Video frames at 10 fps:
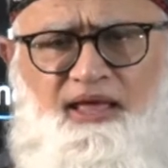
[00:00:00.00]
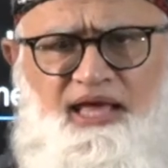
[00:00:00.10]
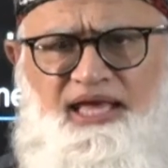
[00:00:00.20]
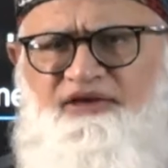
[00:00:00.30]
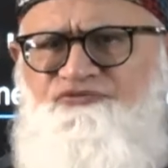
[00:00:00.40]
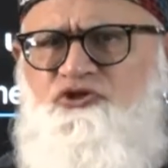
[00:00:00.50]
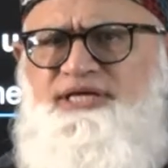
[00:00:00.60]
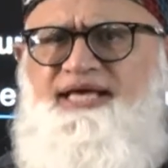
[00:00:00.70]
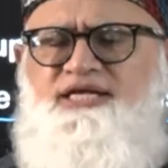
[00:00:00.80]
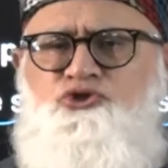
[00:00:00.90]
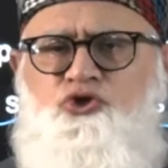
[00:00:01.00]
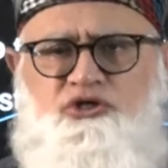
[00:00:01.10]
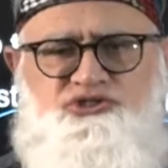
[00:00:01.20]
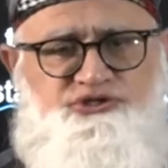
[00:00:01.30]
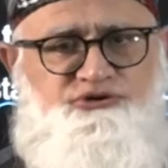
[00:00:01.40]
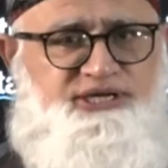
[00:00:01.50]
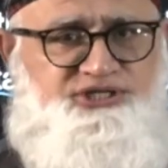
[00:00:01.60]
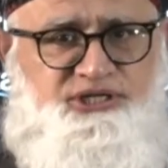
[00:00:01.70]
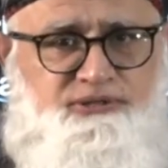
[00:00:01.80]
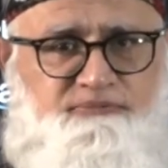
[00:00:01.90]
If you take into
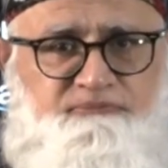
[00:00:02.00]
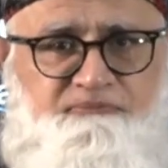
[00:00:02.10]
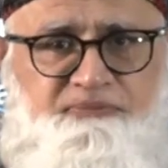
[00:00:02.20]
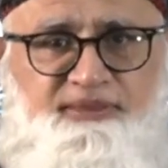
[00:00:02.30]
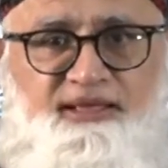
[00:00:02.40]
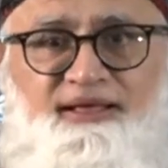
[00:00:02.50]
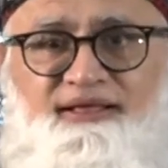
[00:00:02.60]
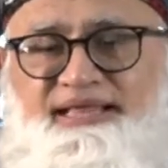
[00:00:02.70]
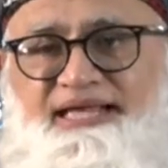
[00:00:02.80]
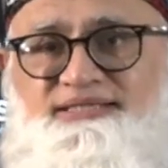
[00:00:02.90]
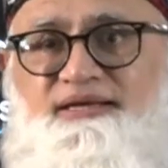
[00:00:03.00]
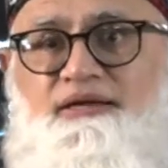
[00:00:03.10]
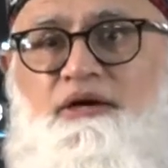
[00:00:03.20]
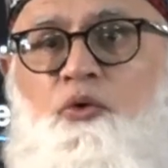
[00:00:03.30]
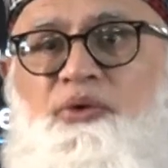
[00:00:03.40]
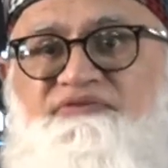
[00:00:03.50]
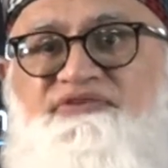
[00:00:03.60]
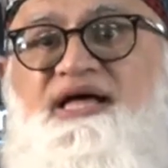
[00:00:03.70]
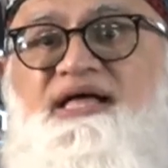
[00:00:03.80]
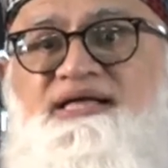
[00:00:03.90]
consideration that we have
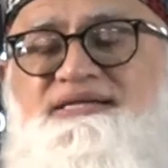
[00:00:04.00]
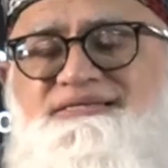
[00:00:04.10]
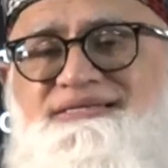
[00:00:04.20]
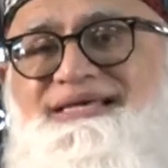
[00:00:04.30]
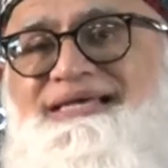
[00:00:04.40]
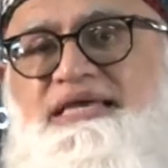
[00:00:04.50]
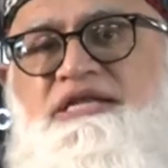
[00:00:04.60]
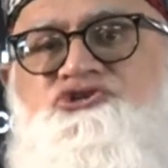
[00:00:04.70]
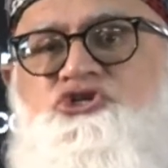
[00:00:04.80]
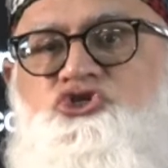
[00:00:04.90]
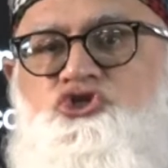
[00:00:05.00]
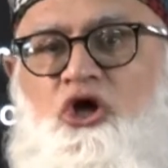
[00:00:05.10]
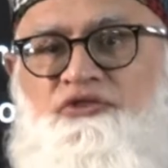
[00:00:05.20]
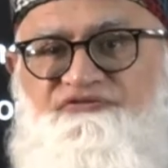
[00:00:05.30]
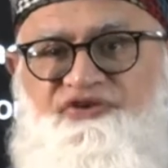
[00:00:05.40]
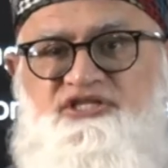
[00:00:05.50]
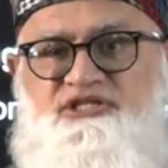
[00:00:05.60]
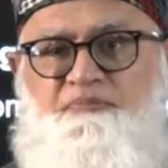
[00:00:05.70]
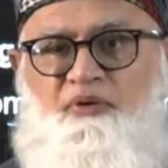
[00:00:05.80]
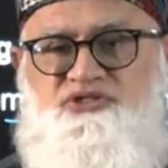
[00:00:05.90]
earned interest on the fixed
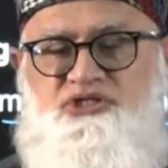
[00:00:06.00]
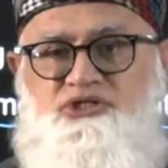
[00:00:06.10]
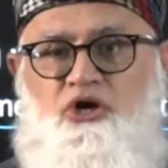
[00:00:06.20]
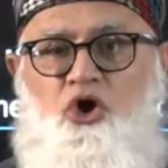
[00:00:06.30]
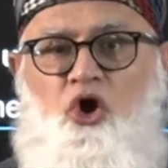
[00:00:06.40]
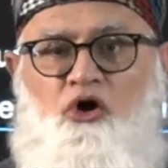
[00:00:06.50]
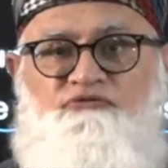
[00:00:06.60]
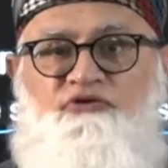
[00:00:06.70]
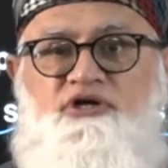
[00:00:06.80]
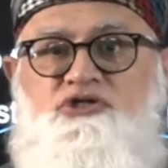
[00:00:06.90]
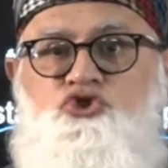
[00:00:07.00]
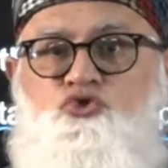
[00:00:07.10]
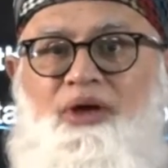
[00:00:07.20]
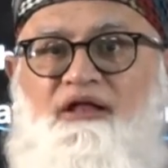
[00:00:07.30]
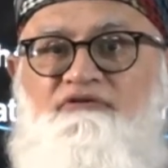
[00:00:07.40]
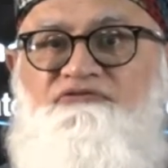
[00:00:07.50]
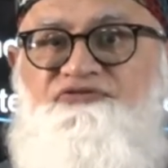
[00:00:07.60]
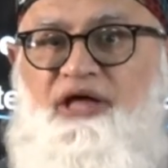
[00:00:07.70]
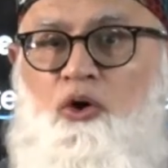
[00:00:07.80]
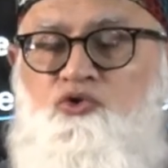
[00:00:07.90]
deposit of
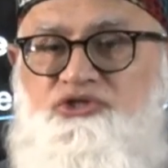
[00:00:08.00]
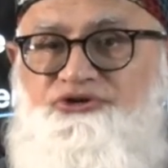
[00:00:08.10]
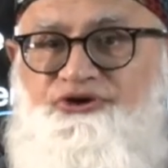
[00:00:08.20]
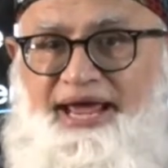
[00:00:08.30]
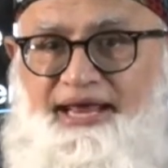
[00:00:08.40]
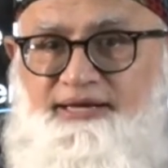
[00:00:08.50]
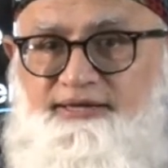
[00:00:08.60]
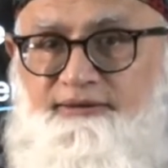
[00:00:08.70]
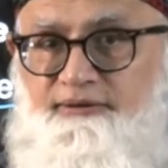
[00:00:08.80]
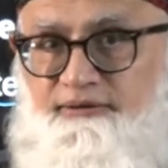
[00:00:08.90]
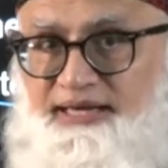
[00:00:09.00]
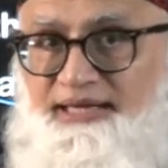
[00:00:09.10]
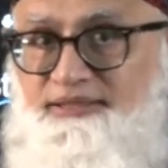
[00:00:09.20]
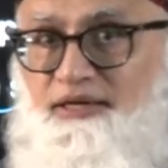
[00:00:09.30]
12,000 Rand, right?